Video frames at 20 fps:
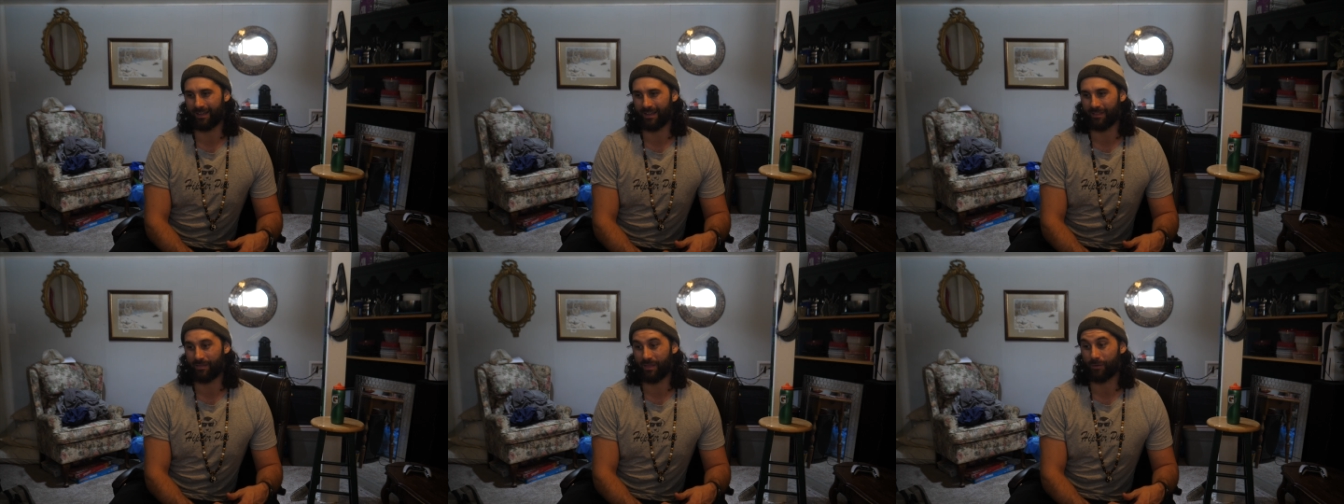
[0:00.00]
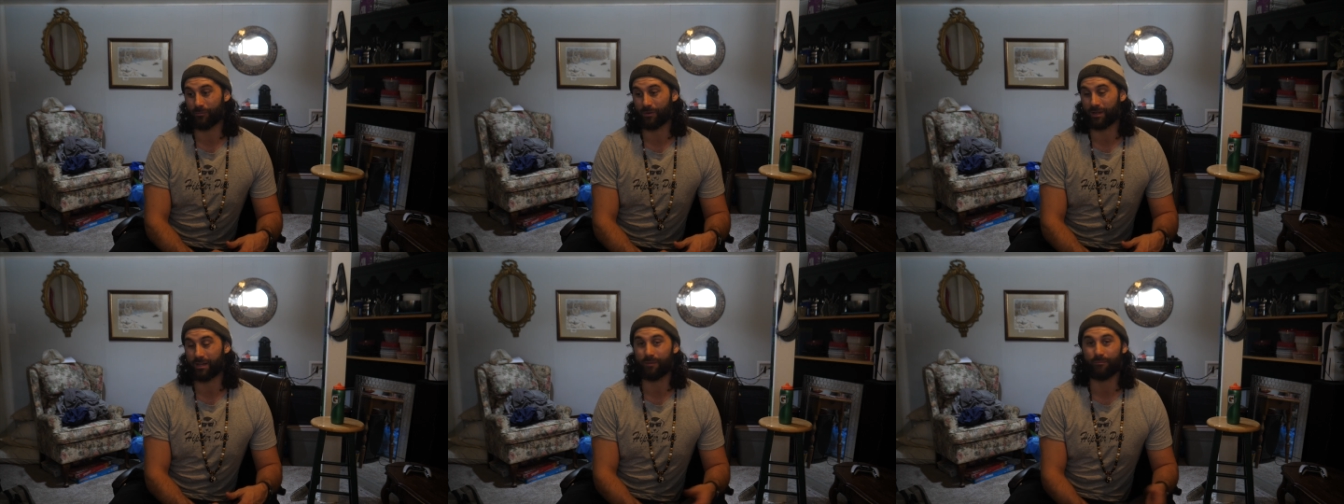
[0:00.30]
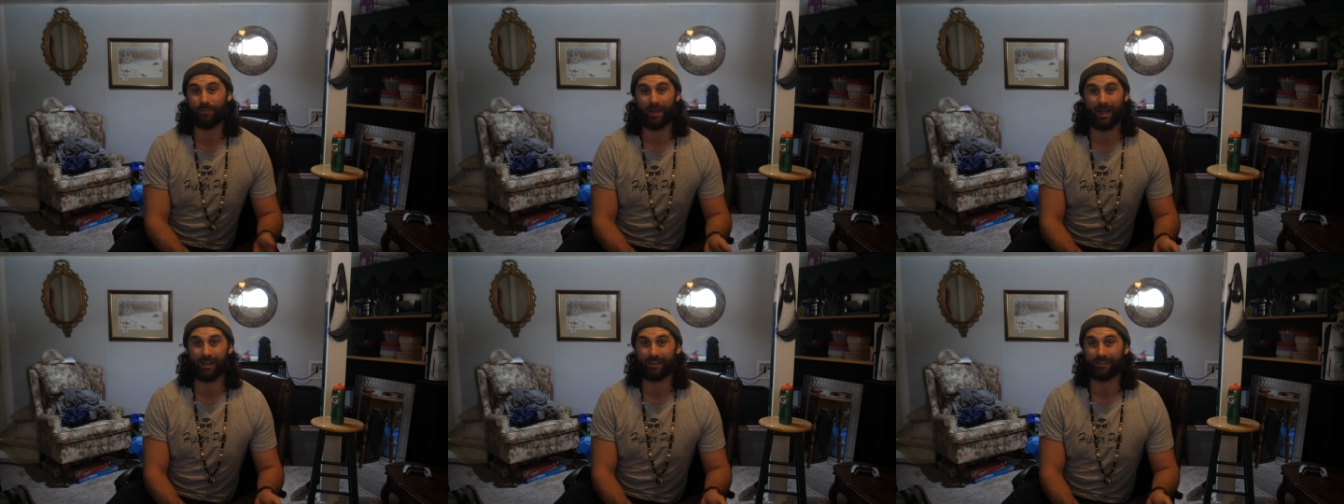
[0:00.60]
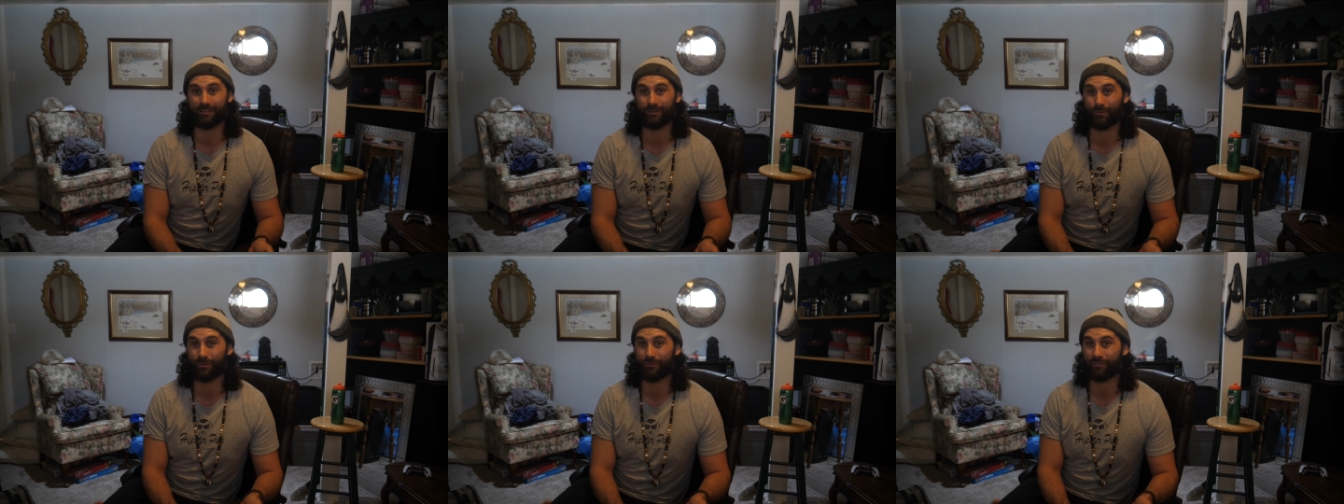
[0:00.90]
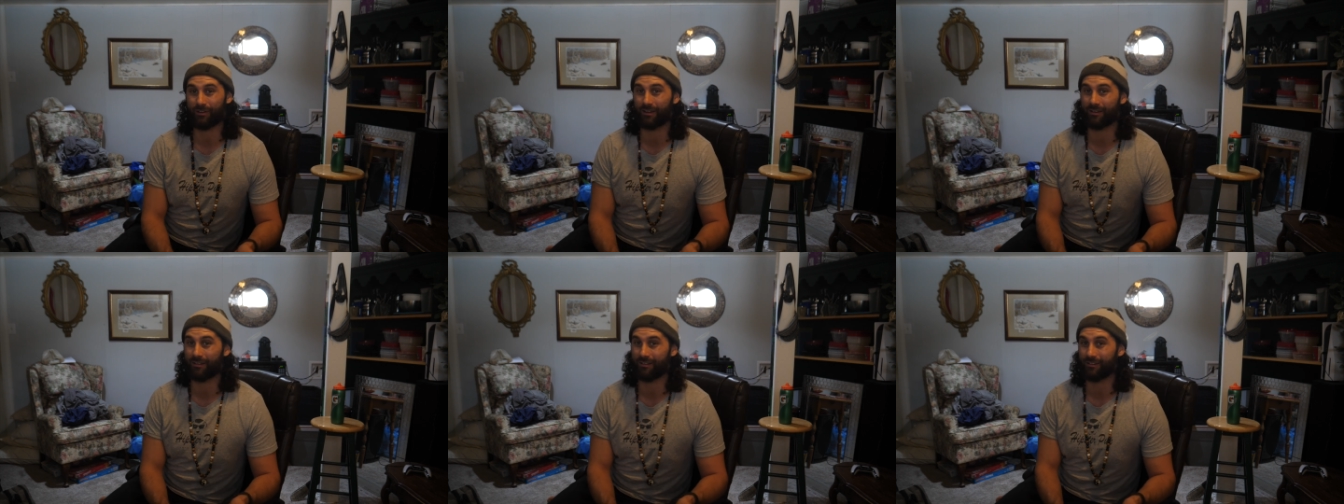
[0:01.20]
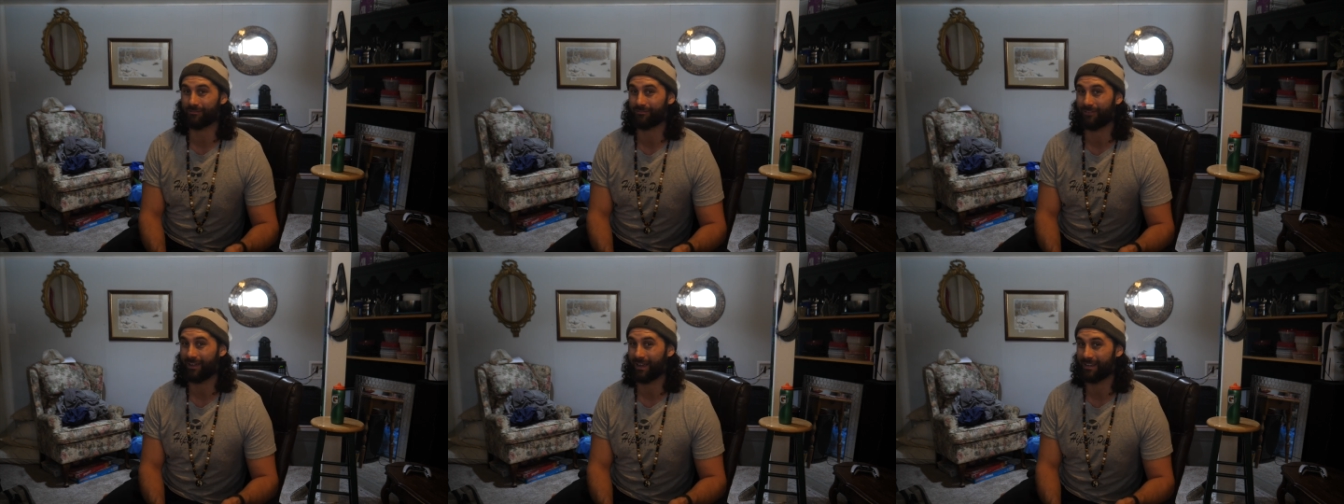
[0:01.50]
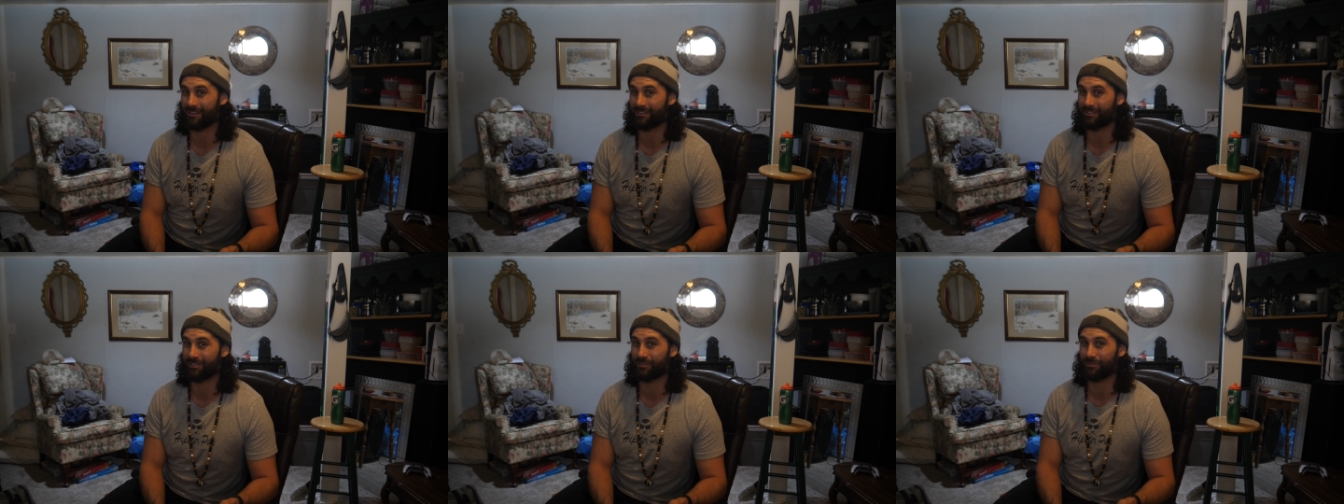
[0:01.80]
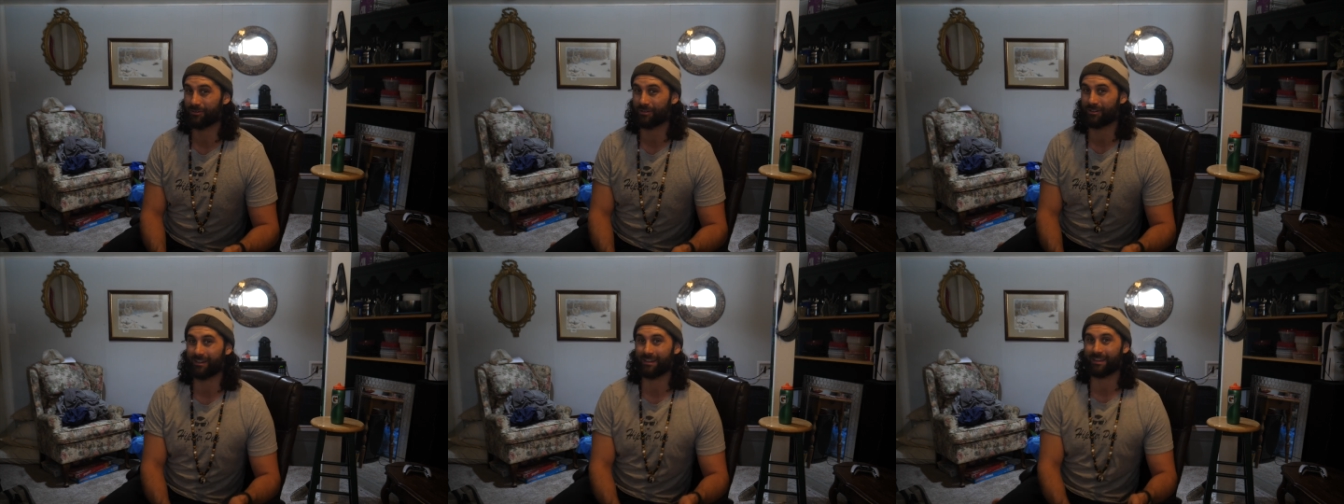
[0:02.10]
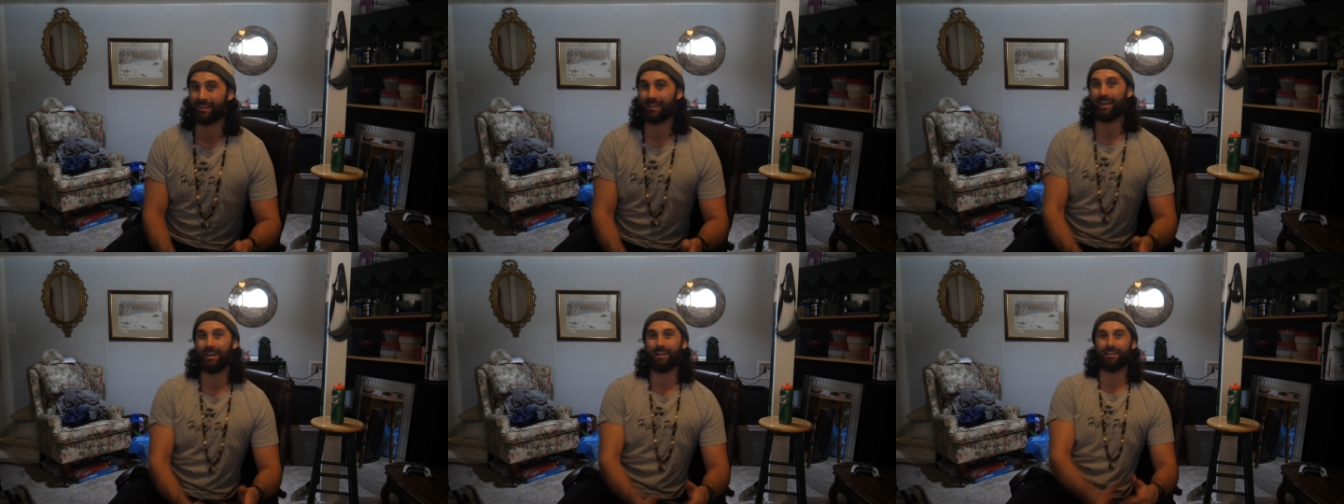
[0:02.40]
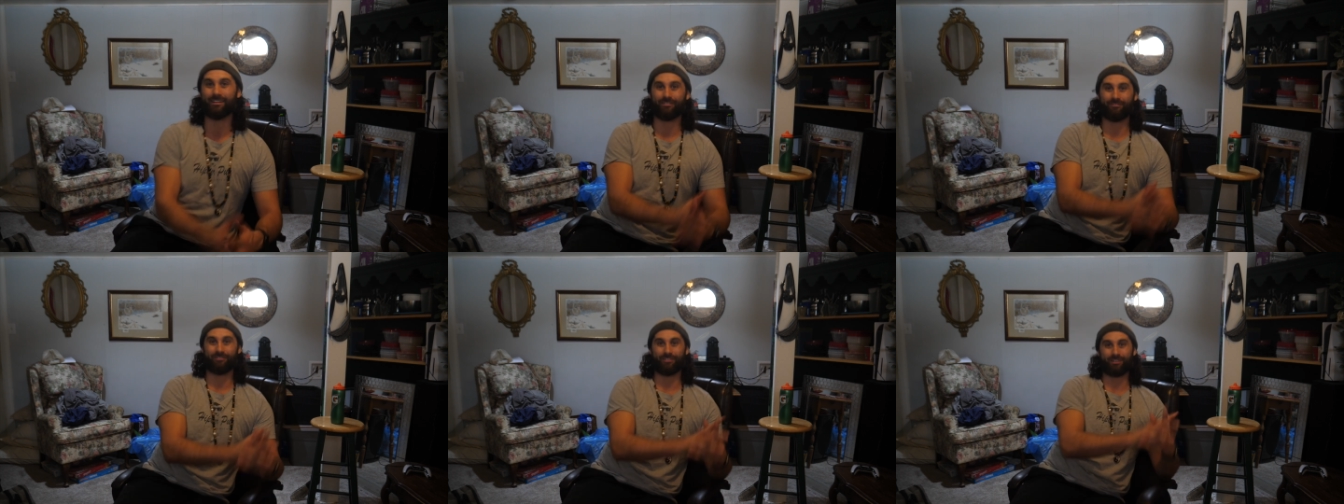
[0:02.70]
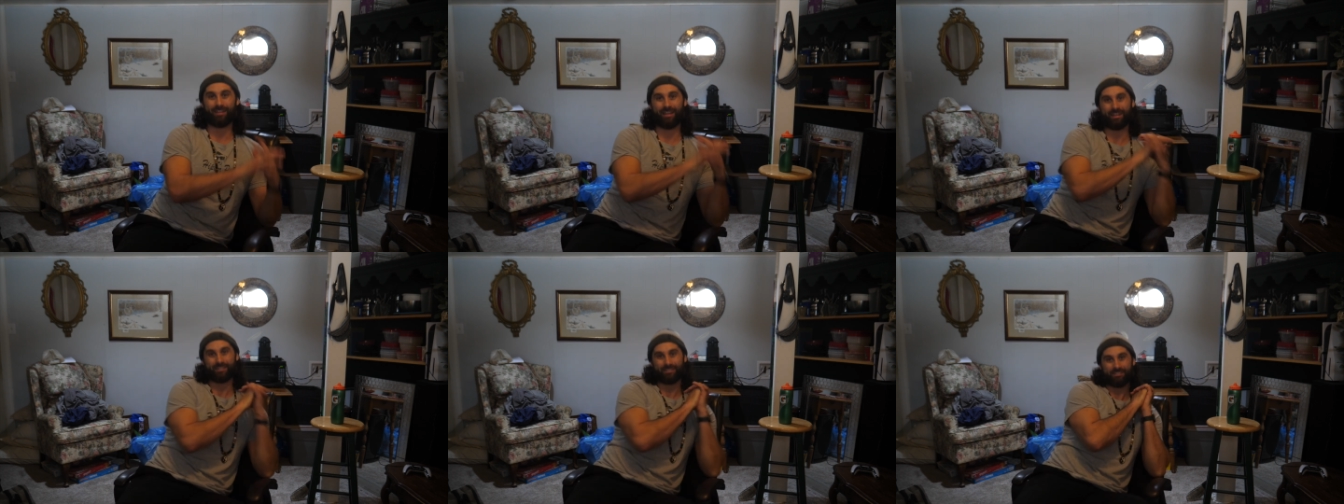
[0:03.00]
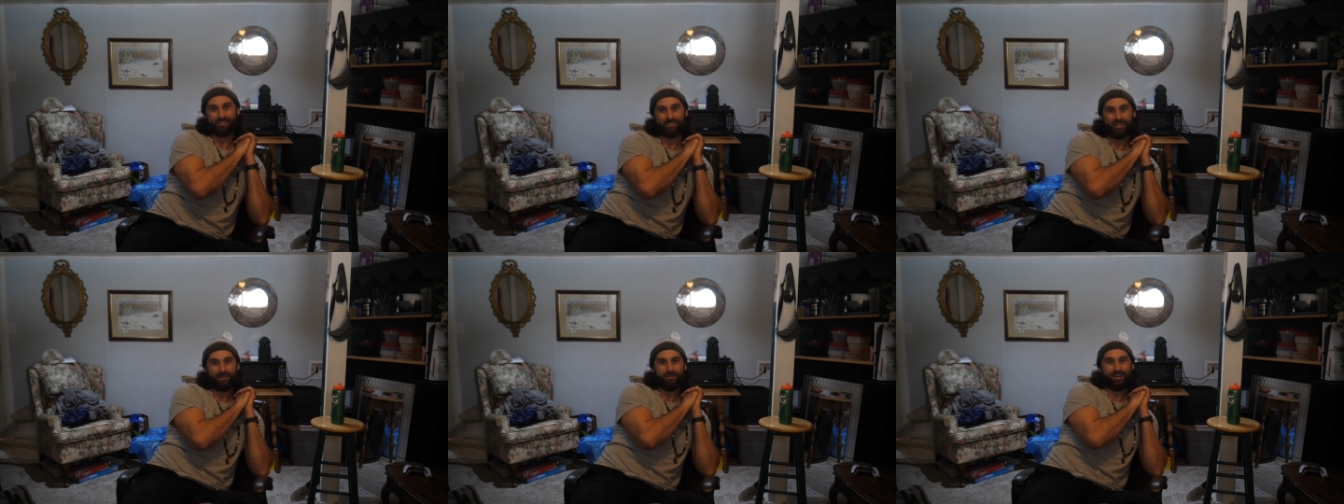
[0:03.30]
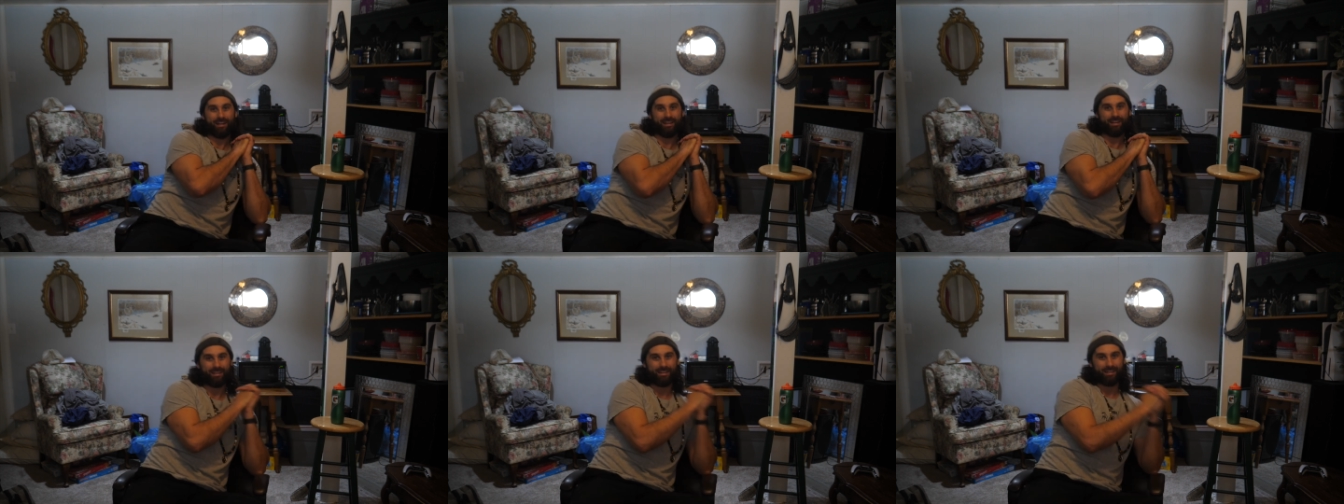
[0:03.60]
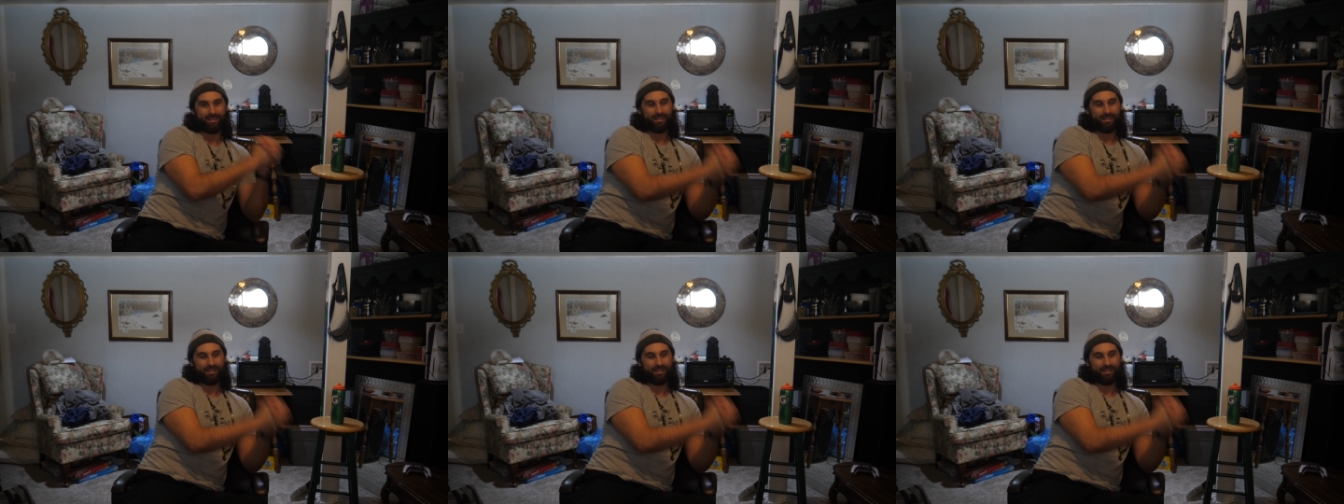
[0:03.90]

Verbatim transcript: And then we come back, and then we've got our van tour again for next summer,